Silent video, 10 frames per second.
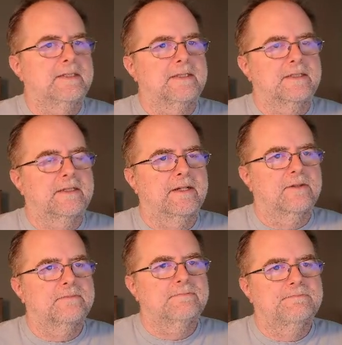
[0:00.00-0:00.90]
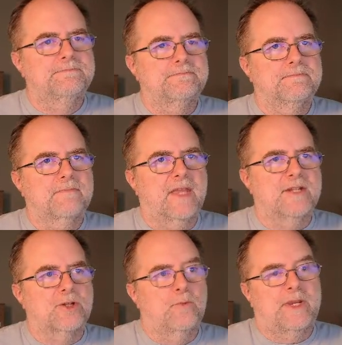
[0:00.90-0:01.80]
you know? And
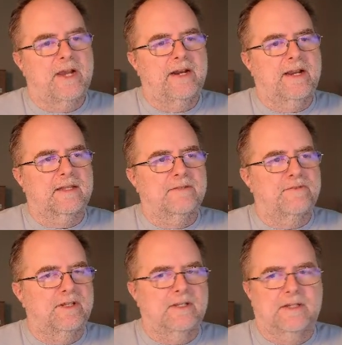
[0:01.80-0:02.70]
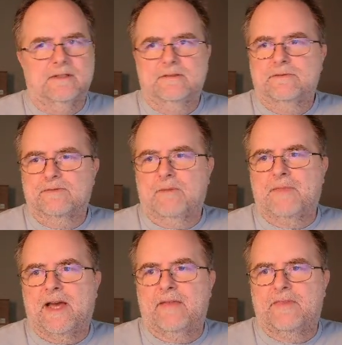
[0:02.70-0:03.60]
so we kind of got the feeling from
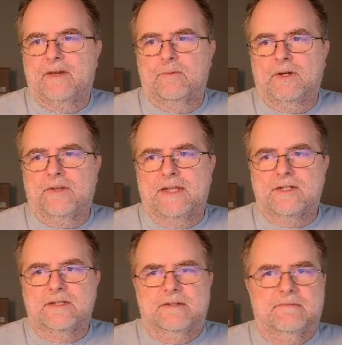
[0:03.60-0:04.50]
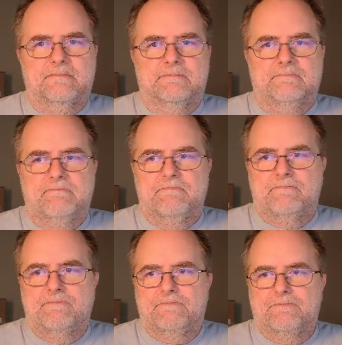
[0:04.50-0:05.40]
that, well,
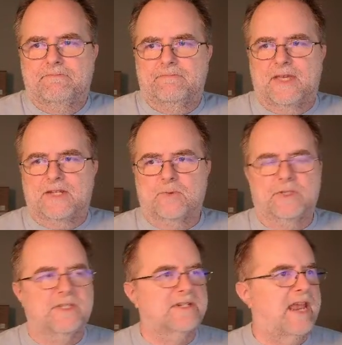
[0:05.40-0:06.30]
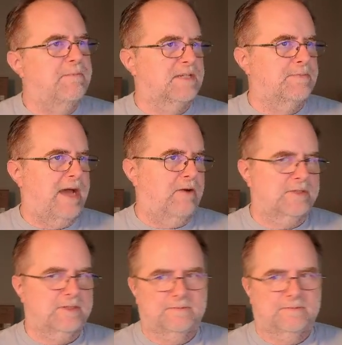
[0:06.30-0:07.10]
that's what this game is about.